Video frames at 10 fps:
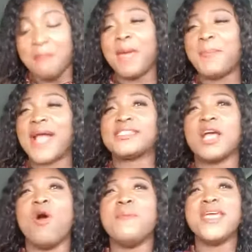
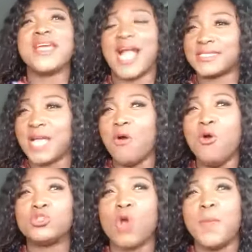patcher will be cassa,
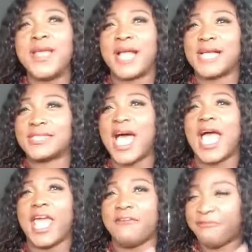so be cassa
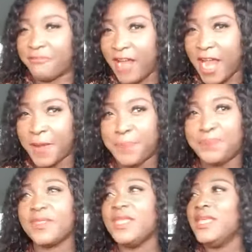and fret.
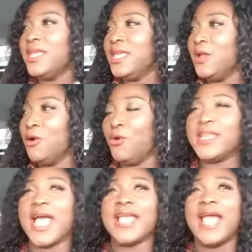
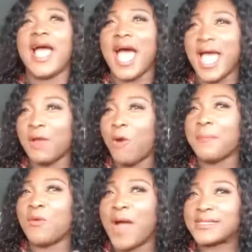Would ye high
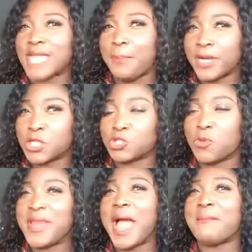won't be was up on it, so
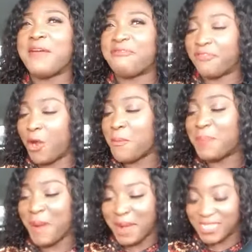me am a from me
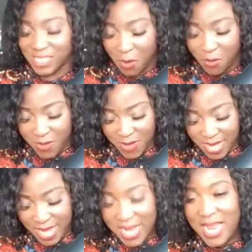pamacho.
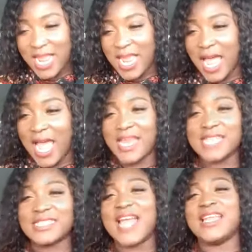And
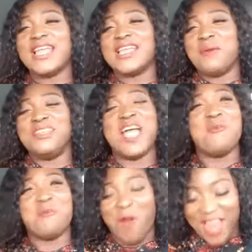yes, I need
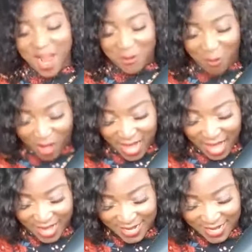young connet.